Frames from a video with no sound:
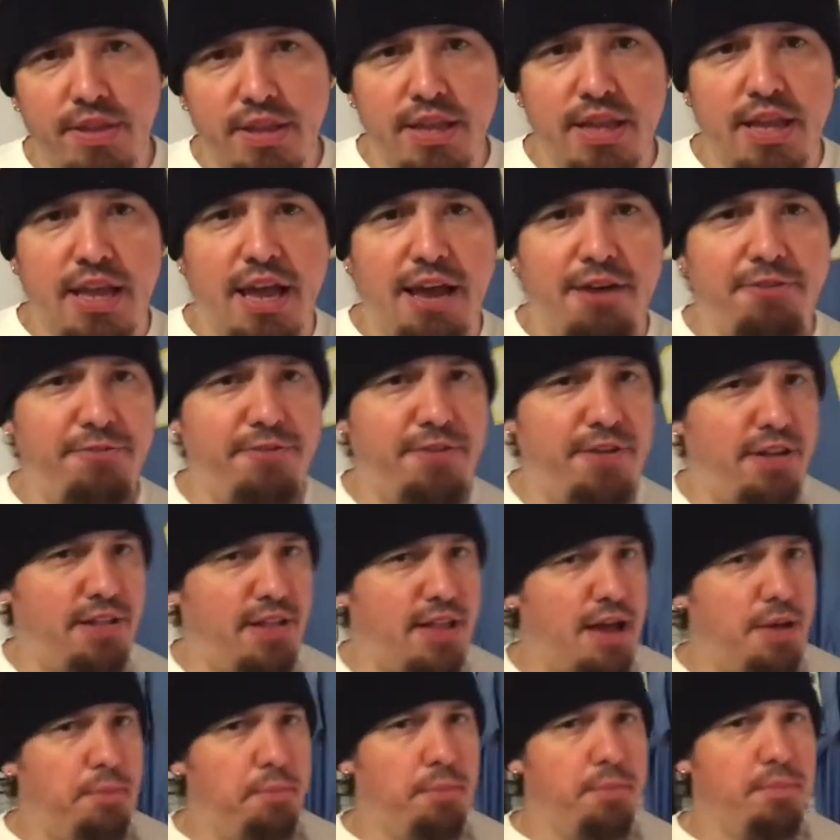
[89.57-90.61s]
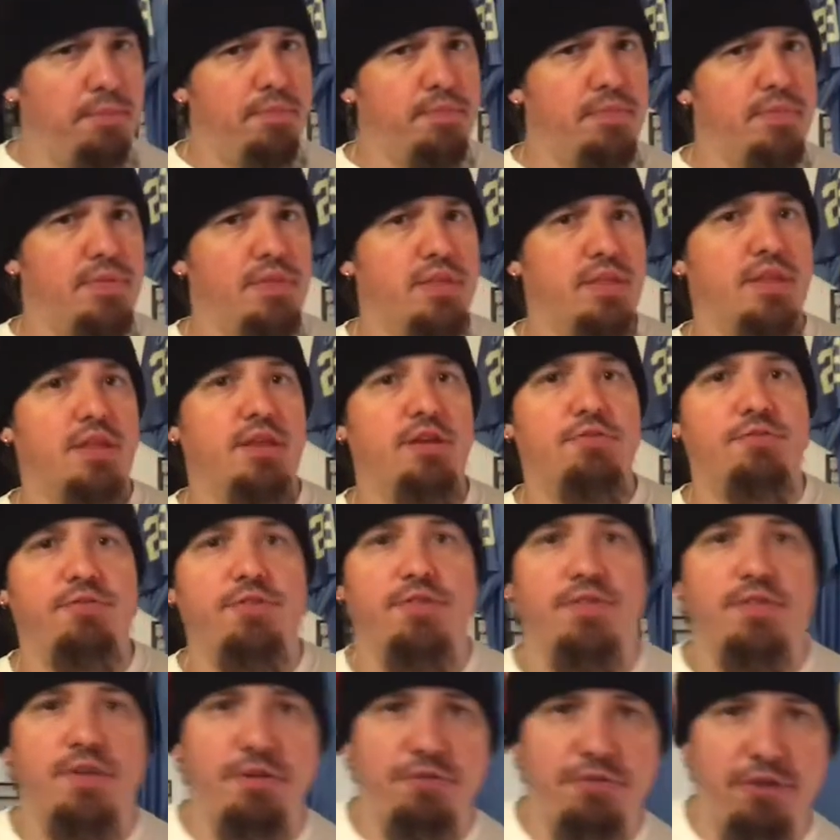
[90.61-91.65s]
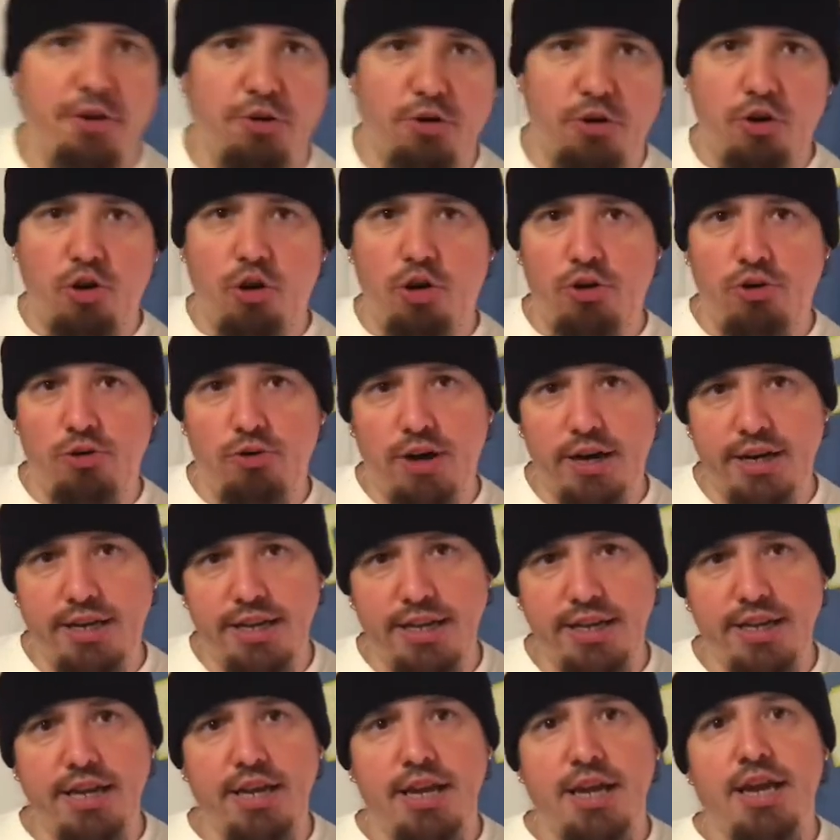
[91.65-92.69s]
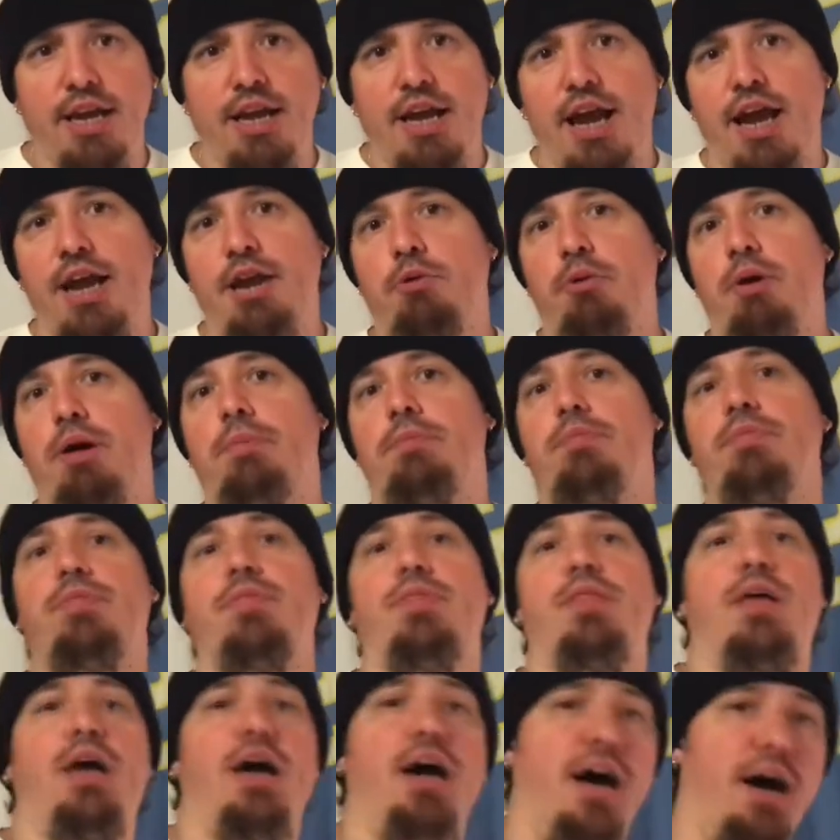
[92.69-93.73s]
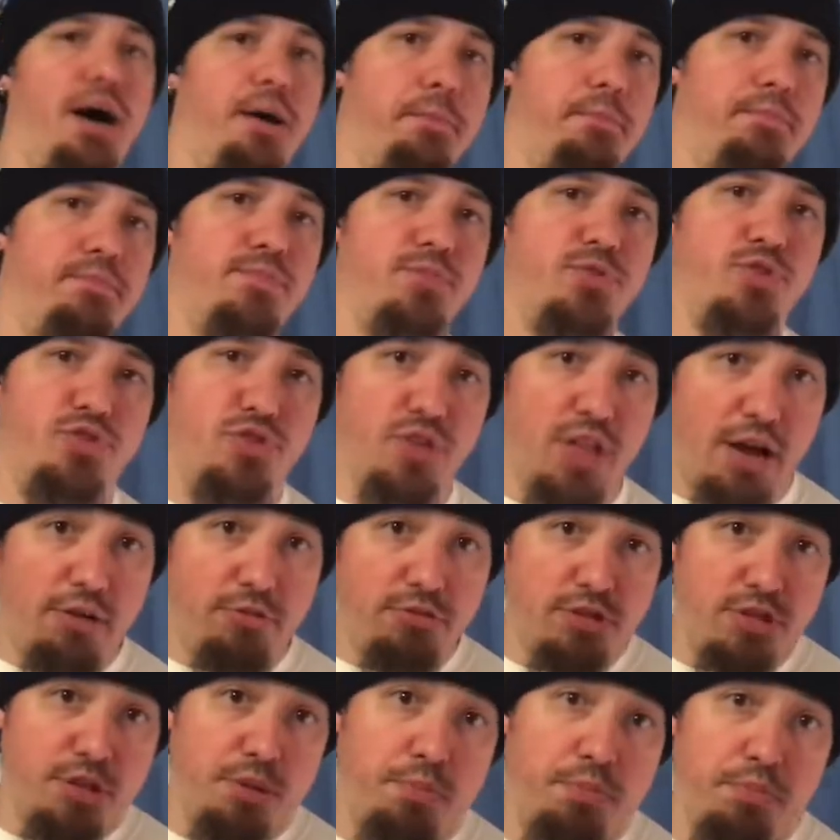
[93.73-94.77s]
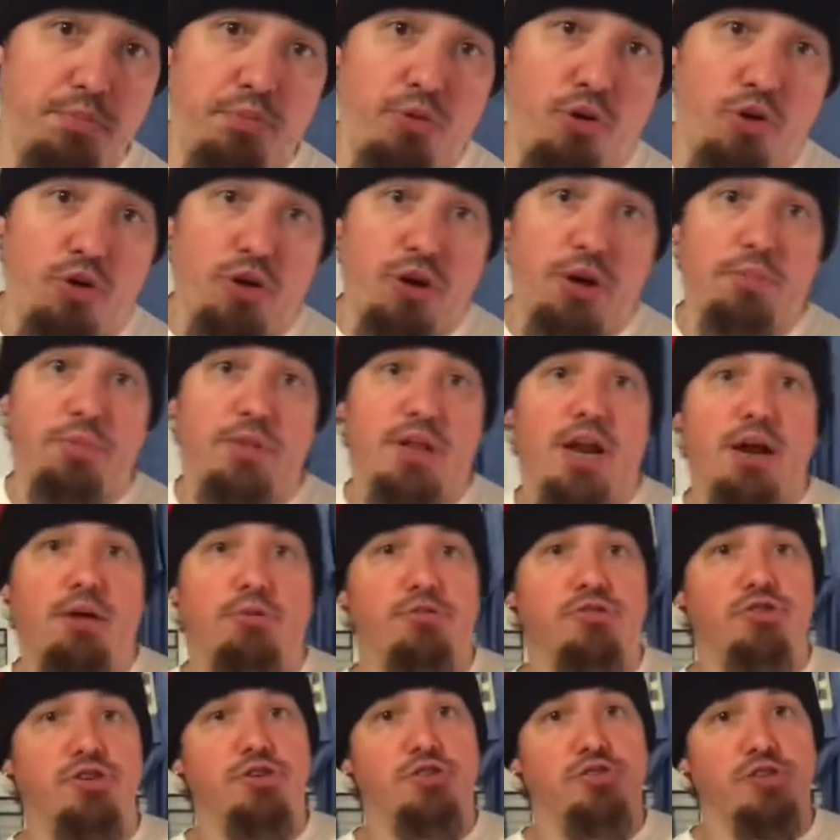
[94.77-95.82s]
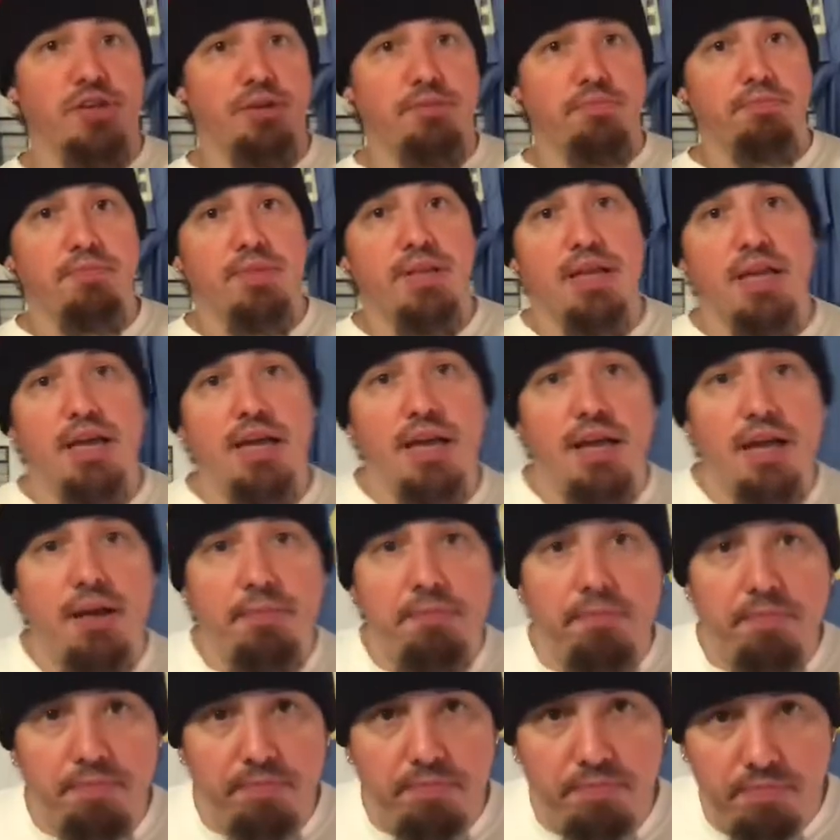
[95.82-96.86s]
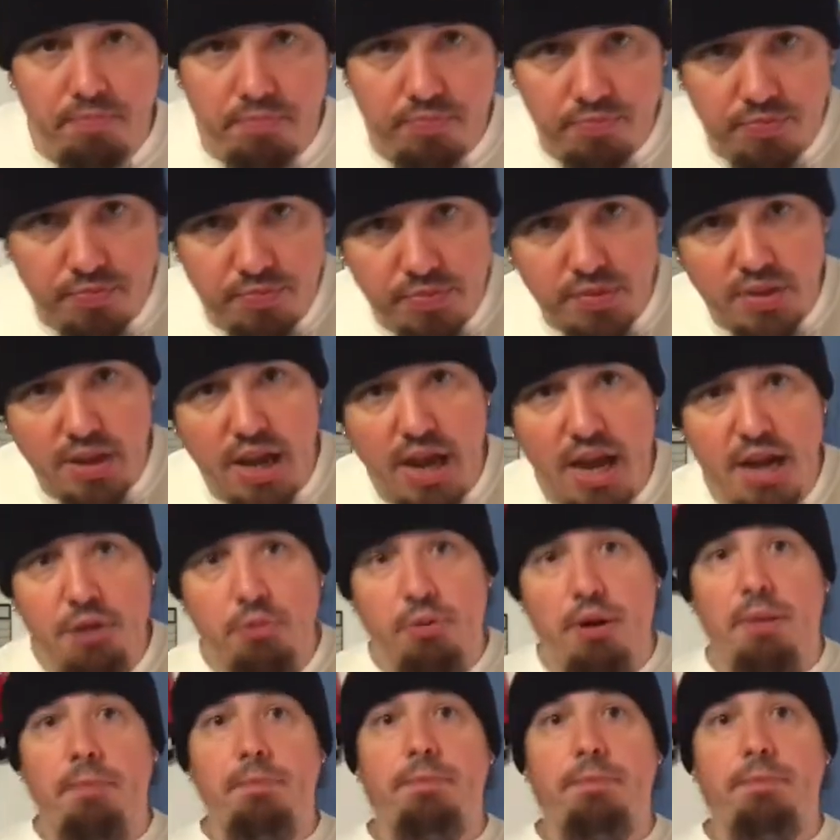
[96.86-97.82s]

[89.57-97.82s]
FLM, if I recall correctly. Anyway, so that was the program that I was using. Anyway,